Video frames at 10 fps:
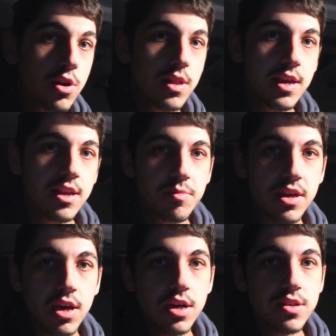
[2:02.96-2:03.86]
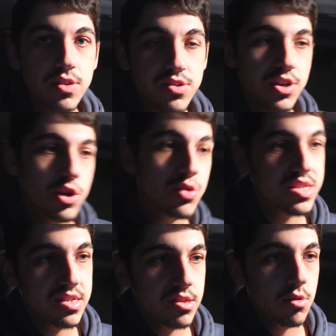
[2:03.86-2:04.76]
early, because there's a new
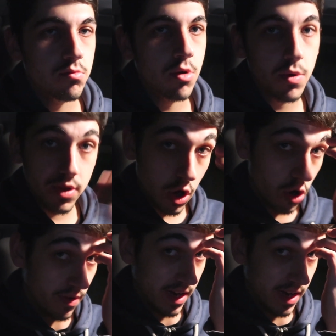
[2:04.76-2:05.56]
system, what well, with COVID